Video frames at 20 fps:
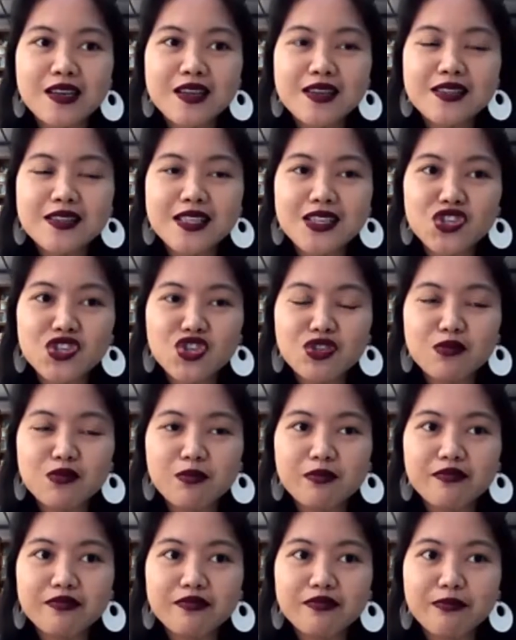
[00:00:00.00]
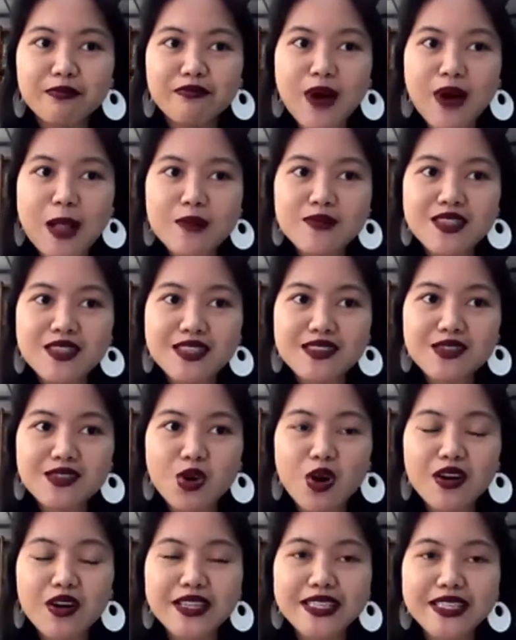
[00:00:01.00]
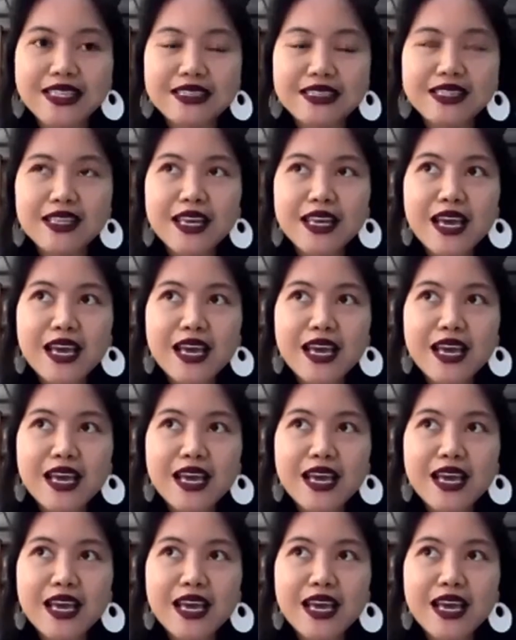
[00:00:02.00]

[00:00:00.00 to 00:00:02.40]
such palms as coconut.